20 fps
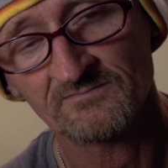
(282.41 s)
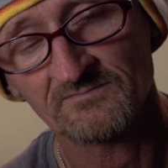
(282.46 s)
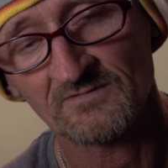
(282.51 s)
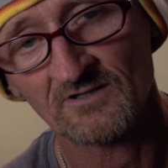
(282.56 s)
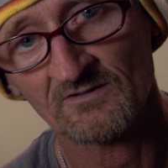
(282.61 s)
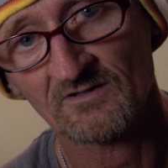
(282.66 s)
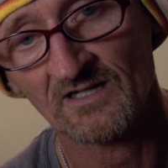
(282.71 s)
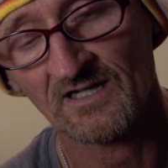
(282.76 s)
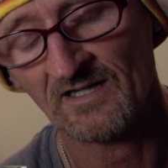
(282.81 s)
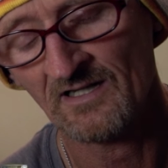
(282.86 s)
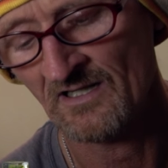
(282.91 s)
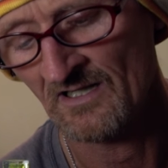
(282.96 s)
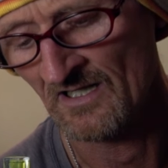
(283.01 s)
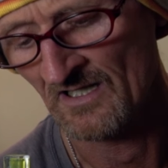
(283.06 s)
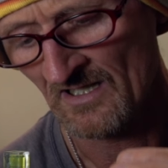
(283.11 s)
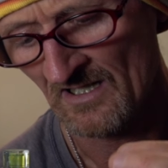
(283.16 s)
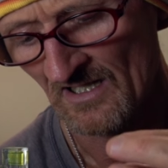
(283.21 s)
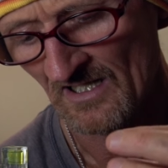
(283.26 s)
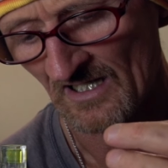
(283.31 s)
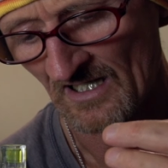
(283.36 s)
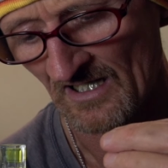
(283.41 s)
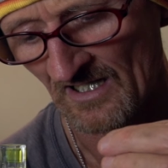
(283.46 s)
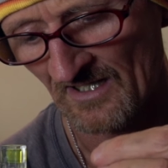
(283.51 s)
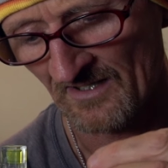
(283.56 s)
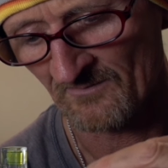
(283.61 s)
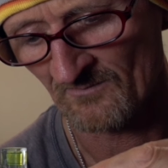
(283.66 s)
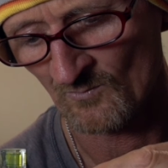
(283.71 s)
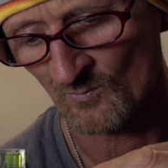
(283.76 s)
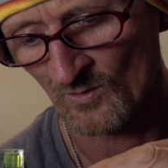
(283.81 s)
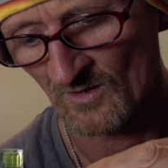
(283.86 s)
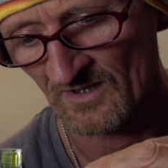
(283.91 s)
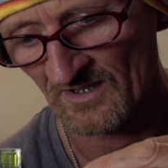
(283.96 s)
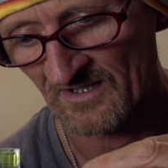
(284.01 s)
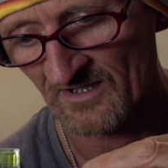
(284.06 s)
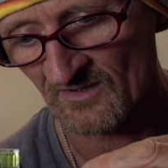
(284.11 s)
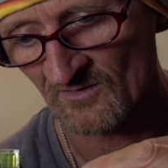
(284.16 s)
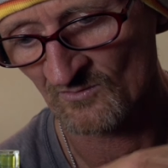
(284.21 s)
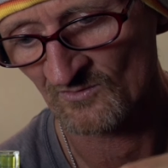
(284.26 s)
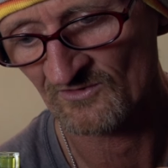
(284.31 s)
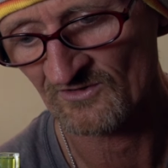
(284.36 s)
Okay, and what I
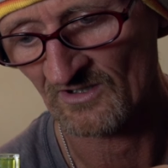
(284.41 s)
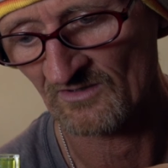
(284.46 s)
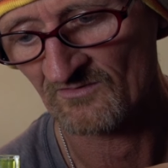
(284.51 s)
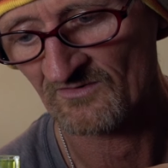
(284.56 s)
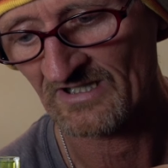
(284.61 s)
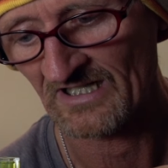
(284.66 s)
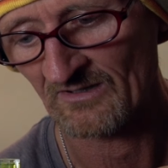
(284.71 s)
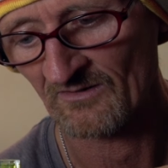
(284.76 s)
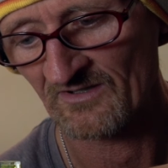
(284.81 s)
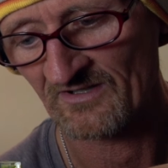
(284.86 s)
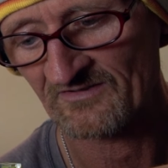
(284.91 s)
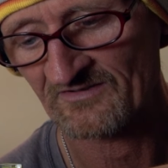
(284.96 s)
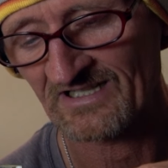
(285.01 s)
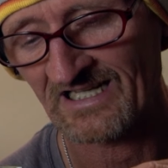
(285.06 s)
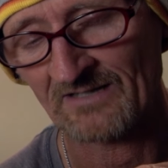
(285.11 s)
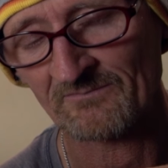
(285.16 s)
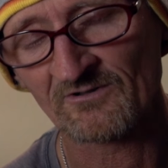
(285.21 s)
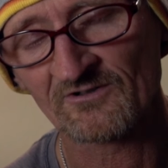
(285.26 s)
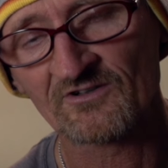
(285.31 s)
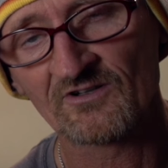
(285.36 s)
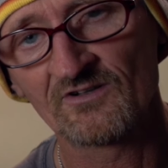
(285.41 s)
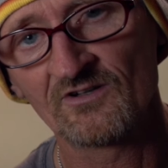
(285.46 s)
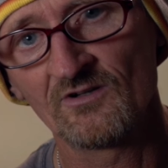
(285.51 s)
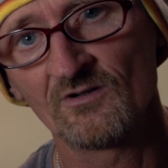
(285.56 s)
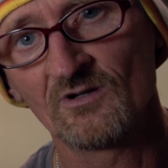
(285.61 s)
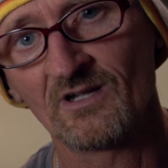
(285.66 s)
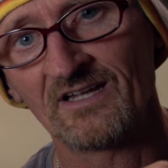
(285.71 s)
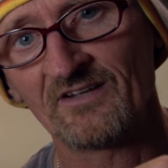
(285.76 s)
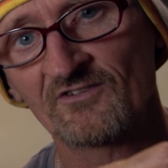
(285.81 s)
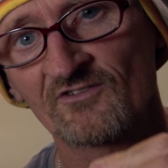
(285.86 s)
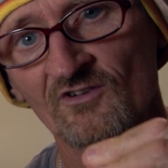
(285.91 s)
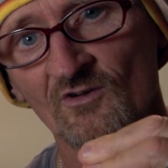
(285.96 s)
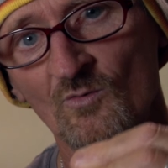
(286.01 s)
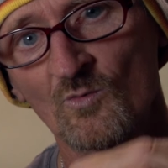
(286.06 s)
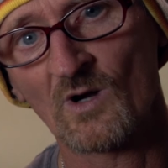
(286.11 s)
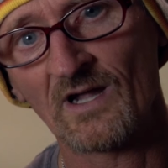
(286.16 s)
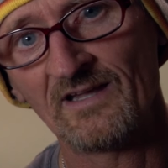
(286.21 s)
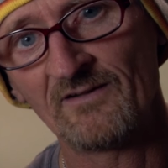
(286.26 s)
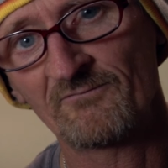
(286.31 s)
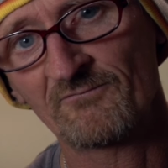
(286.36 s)
can also tell this camera to do is to
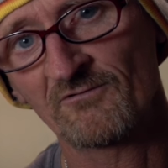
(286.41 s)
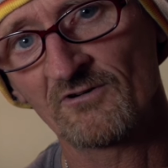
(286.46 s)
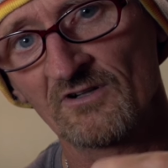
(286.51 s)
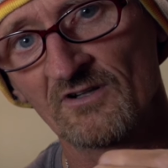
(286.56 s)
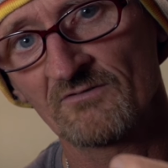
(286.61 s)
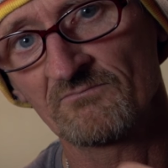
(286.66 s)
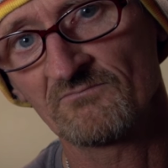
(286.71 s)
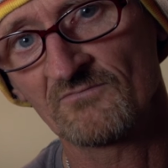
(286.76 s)
wait for a